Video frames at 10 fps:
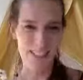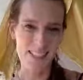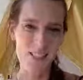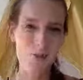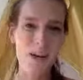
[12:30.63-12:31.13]

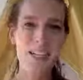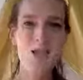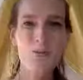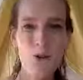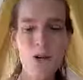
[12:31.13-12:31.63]
This is why
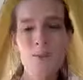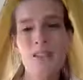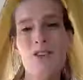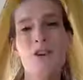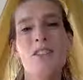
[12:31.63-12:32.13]
this program is
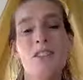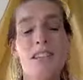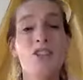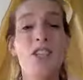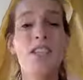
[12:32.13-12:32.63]
called the
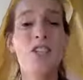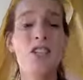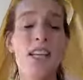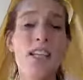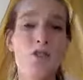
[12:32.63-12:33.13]
Sexual
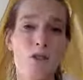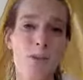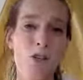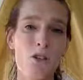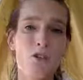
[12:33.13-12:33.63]
Initiators,
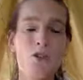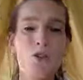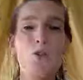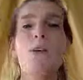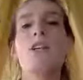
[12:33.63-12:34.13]
because
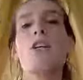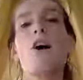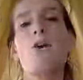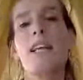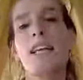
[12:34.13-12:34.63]
you are not
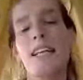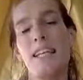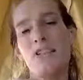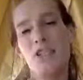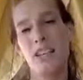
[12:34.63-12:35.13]
only
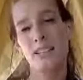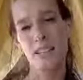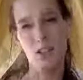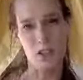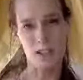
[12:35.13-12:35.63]

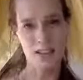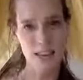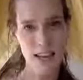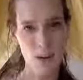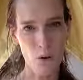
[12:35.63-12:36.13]
initiating
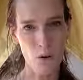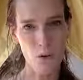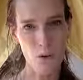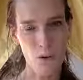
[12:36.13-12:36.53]
yourself